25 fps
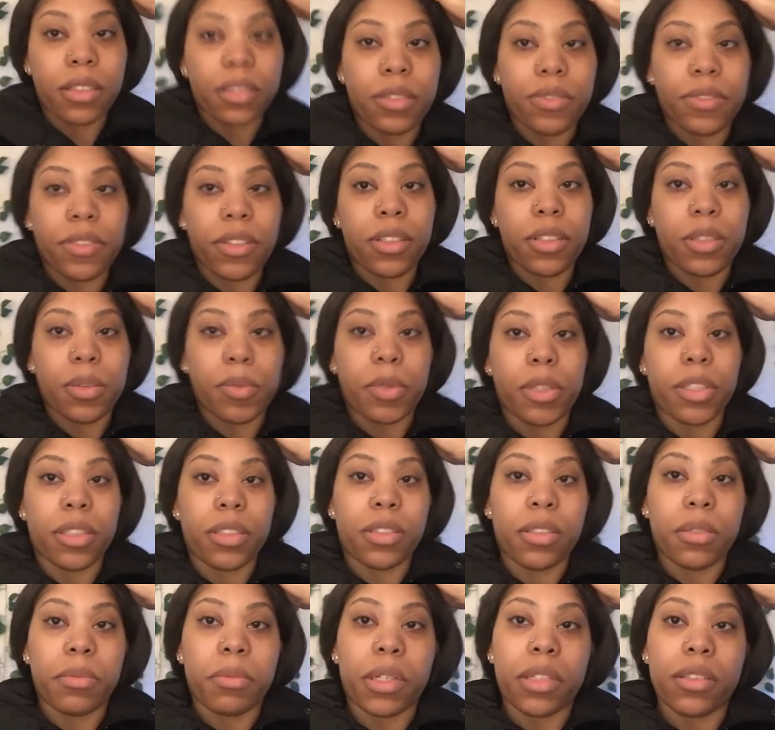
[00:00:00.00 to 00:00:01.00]
for the spring
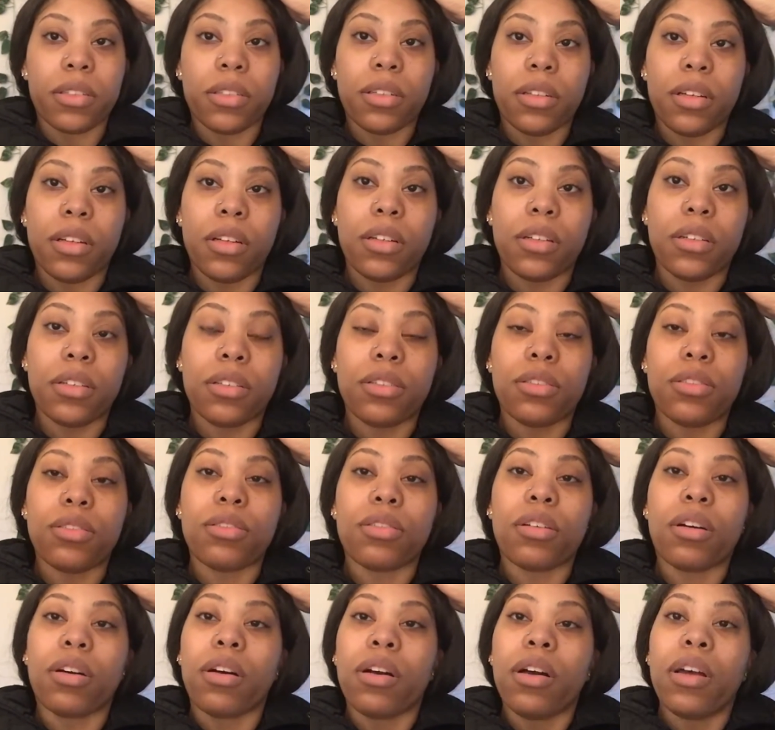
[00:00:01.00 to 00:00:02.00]
semester,
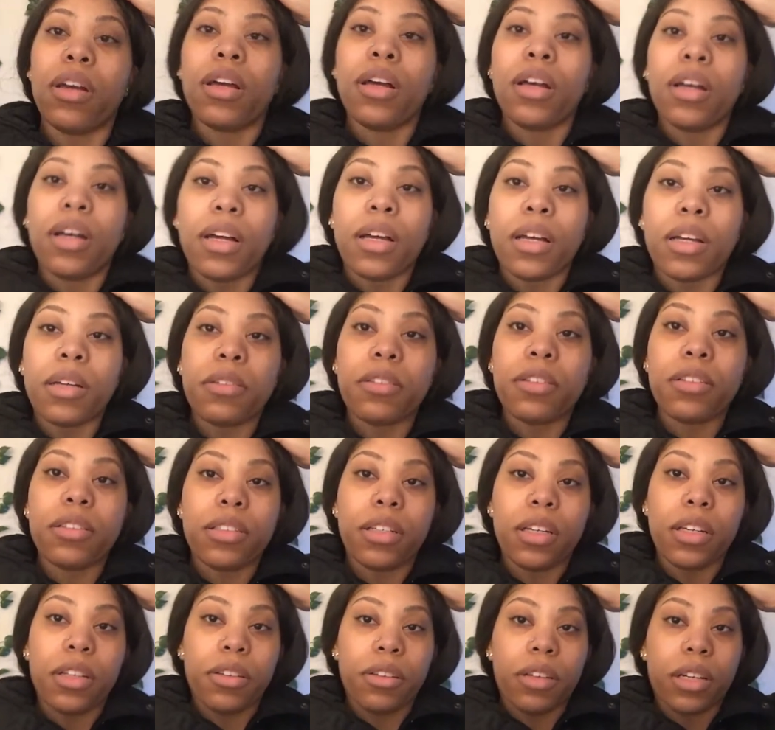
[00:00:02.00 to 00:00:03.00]
so I'm going to
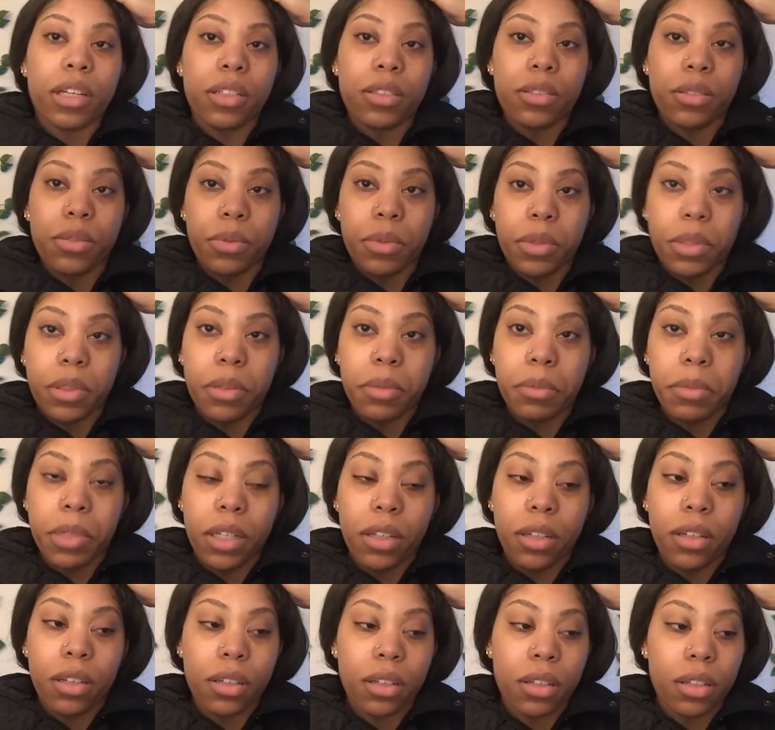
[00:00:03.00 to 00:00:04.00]
take you guys with
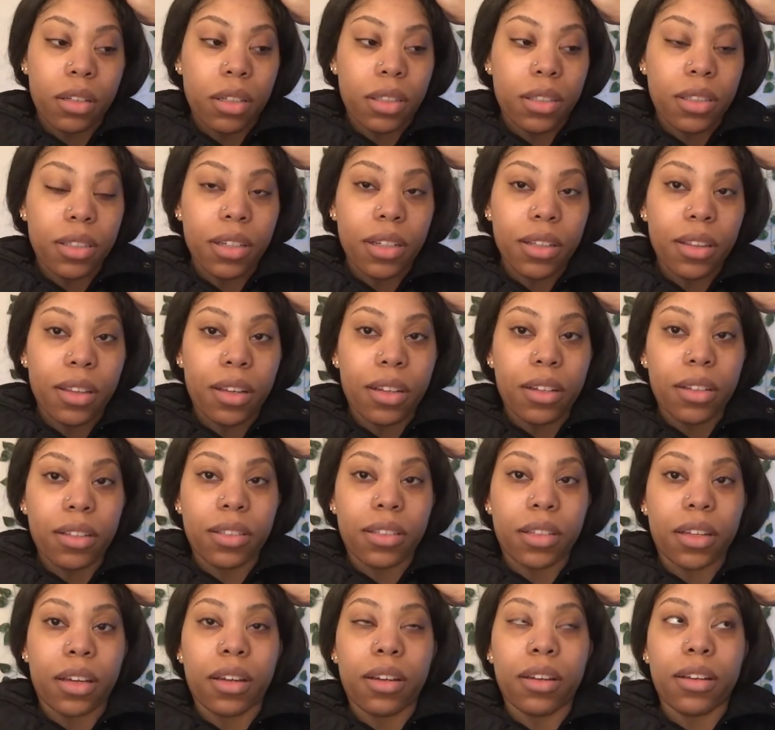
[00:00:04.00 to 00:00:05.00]
me. It's not that
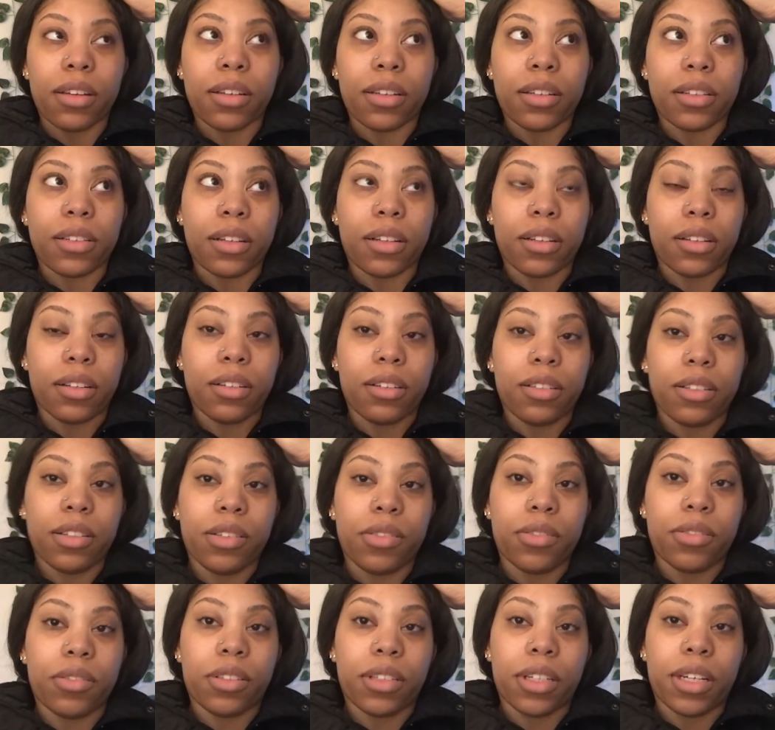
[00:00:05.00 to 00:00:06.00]
exciting because I literally
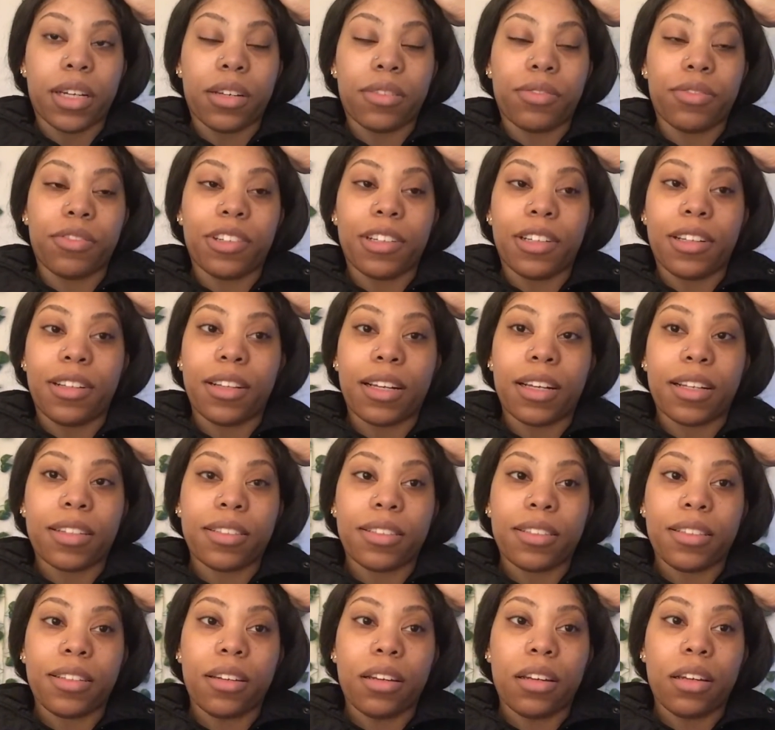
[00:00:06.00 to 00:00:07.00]
only have one class
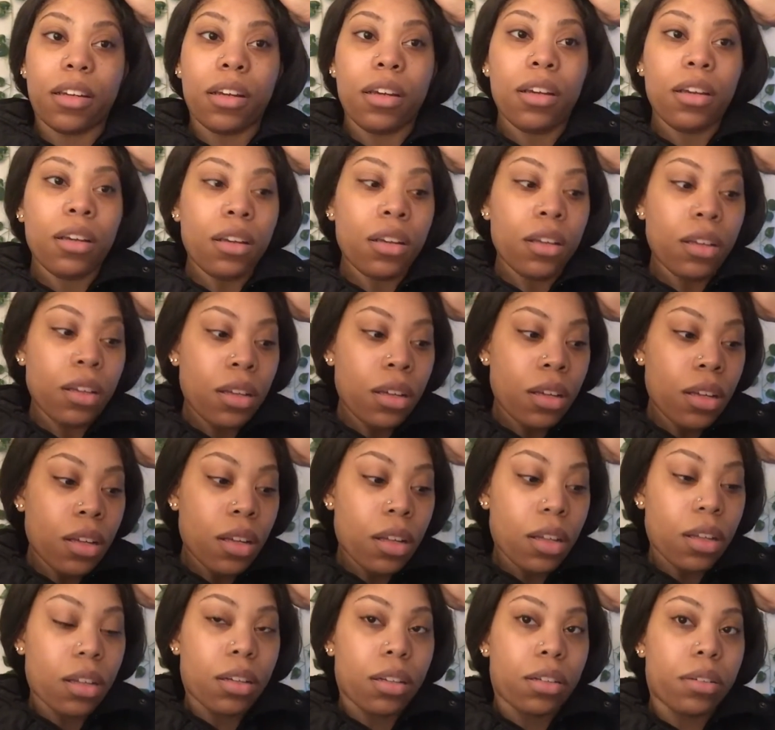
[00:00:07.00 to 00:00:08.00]
today,
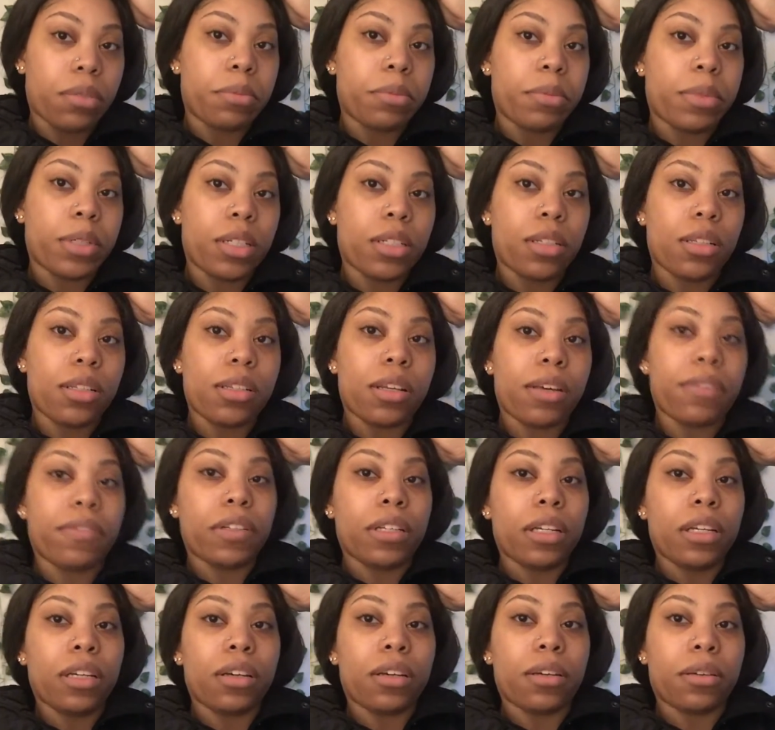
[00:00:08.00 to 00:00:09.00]
but it's 7
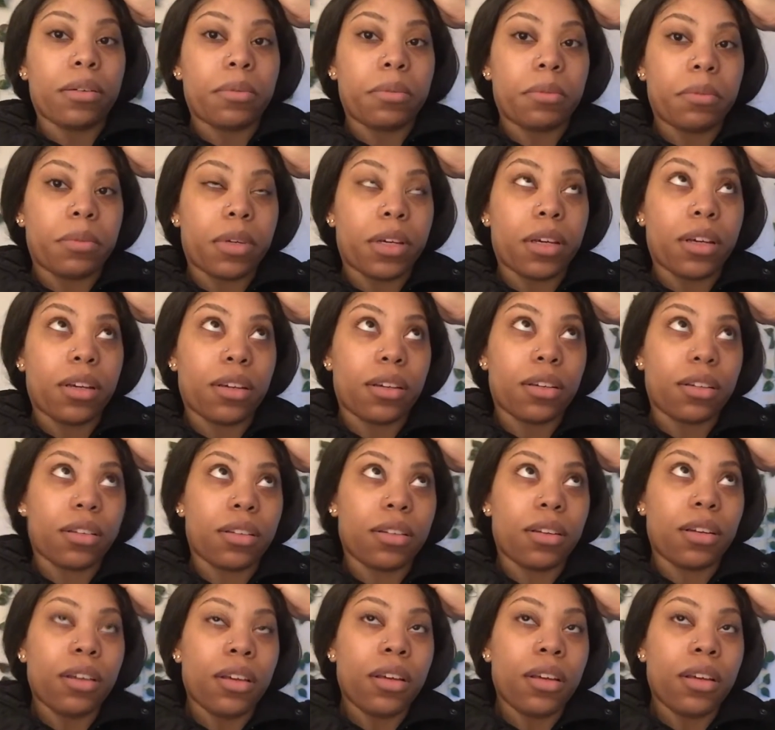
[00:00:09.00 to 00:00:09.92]
a.m., and